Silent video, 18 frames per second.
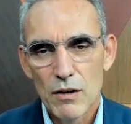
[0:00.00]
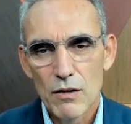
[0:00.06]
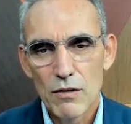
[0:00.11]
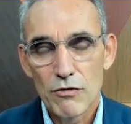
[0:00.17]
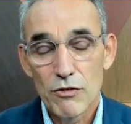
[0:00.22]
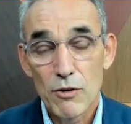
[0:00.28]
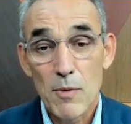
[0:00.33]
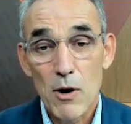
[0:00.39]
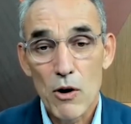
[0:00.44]

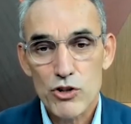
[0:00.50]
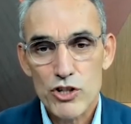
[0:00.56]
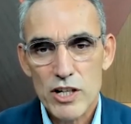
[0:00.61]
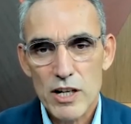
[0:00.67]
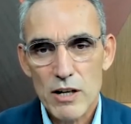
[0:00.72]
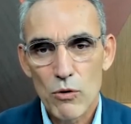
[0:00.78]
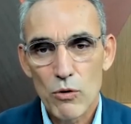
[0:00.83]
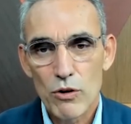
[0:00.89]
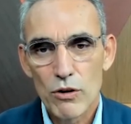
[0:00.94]
from our
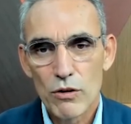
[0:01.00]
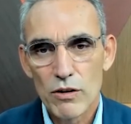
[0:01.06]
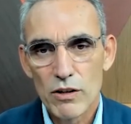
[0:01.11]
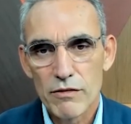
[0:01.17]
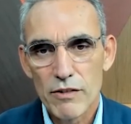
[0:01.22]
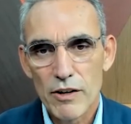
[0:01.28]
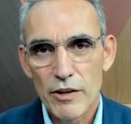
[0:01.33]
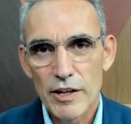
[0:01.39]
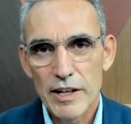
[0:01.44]
shareholder is
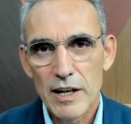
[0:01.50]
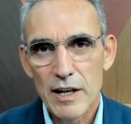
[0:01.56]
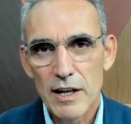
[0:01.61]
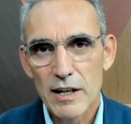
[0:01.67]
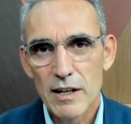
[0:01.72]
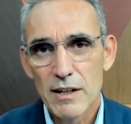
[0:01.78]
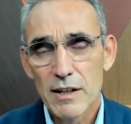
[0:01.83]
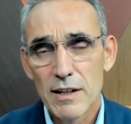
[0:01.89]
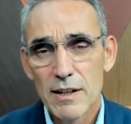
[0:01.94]
very
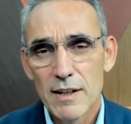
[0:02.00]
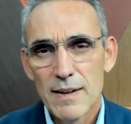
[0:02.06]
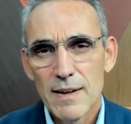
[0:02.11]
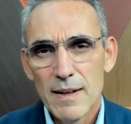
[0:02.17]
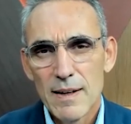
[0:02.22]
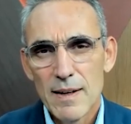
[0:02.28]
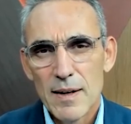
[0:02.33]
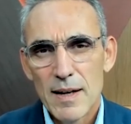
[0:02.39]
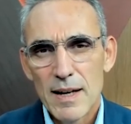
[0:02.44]
high.
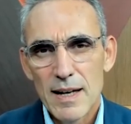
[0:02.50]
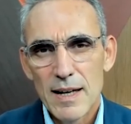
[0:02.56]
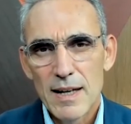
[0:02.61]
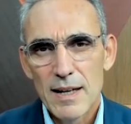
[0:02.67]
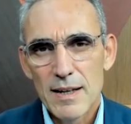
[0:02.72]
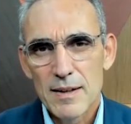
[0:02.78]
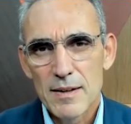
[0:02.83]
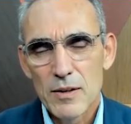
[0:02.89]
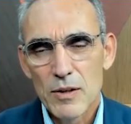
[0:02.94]

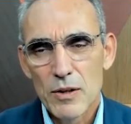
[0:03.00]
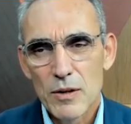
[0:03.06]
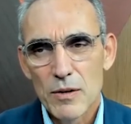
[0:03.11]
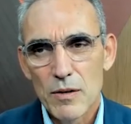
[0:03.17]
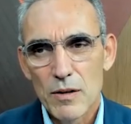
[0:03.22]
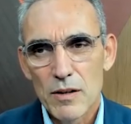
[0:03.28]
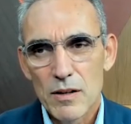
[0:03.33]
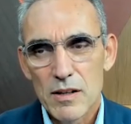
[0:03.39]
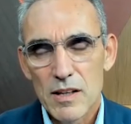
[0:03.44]
And
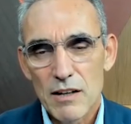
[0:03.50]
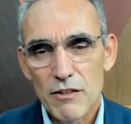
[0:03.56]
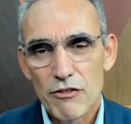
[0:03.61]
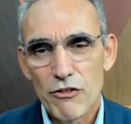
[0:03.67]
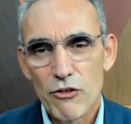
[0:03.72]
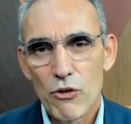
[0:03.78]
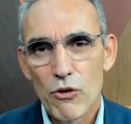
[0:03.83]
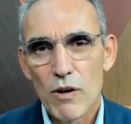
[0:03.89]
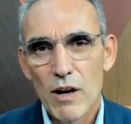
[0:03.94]

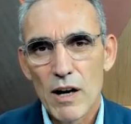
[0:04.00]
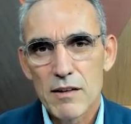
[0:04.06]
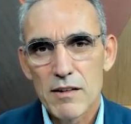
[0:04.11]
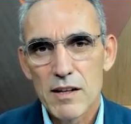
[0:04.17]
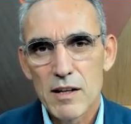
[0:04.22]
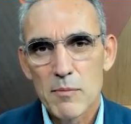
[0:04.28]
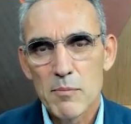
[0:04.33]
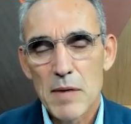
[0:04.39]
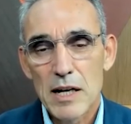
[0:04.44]
therefore, I
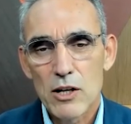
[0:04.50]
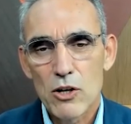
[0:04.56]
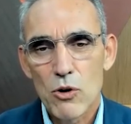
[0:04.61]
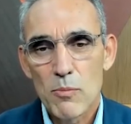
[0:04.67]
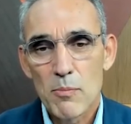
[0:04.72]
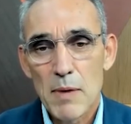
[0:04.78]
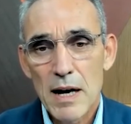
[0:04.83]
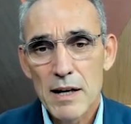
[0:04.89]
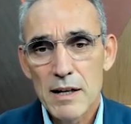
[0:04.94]
think by
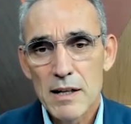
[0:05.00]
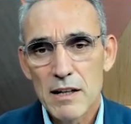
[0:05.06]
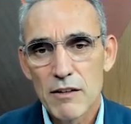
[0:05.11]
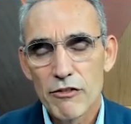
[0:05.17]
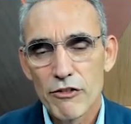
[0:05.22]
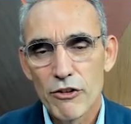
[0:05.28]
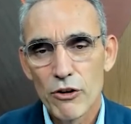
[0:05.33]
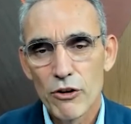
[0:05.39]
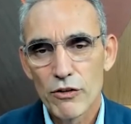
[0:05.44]
combining
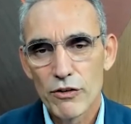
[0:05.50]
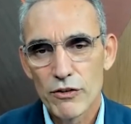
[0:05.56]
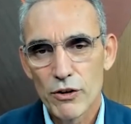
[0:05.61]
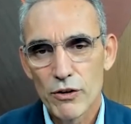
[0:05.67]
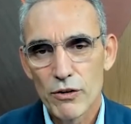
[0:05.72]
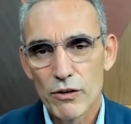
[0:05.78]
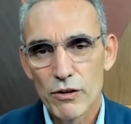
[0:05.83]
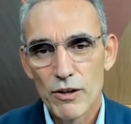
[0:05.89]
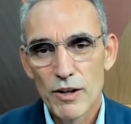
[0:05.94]
first
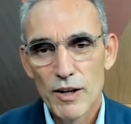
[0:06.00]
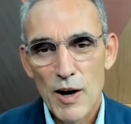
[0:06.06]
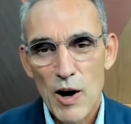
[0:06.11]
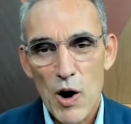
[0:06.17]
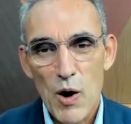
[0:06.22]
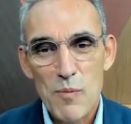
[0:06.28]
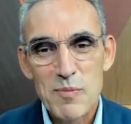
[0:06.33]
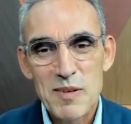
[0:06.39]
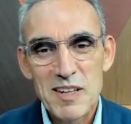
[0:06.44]

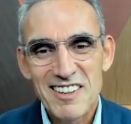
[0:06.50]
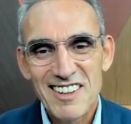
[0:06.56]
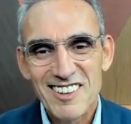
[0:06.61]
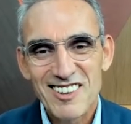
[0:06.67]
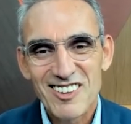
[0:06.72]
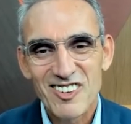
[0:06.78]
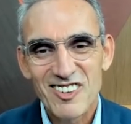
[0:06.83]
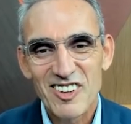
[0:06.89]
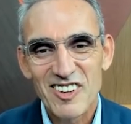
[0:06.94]
our
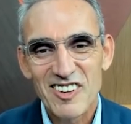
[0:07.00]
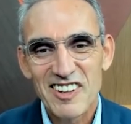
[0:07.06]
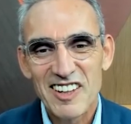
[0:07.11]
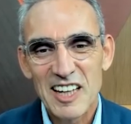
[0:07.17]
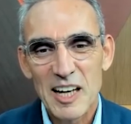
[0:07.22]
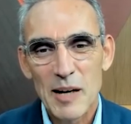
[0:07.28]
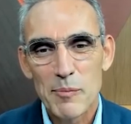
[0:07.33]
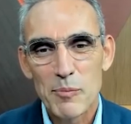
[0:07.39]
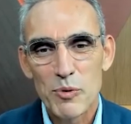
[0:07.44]
businesses in
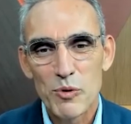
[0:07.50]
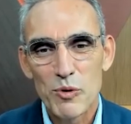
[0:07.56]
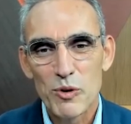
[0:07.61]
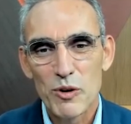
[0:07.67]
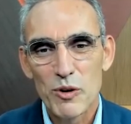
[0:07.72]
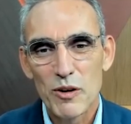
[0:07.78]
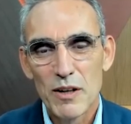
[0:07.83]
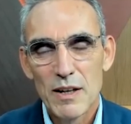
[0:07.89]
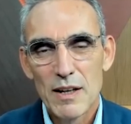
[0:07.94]

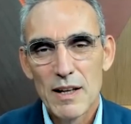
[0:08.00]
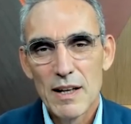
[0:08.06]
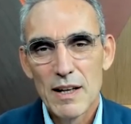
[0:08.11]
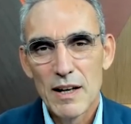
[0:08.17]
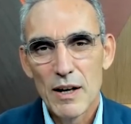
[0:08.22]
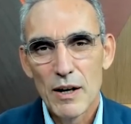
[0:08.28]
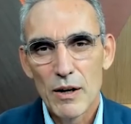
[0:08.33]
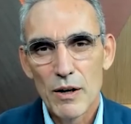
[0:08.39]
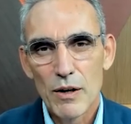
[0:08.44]
Singapore,
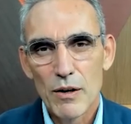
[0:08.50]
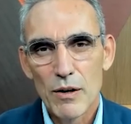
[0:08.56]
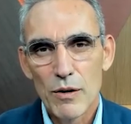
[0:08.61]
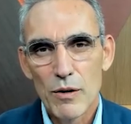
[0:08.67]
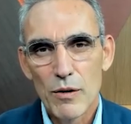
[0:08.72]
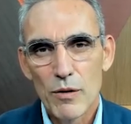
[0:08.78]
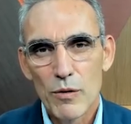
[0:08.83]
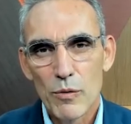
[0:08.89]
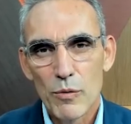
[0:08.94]

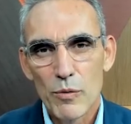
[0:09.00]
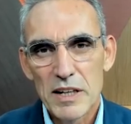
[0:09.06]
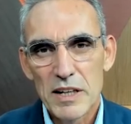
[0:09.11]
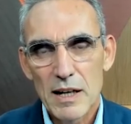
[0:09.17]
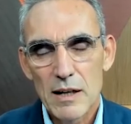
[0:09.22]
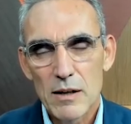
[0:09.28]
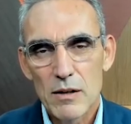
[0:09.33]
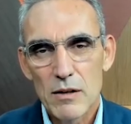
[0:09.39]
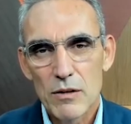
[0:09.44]
we
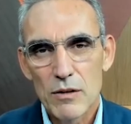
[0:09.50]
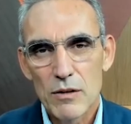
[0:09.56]
can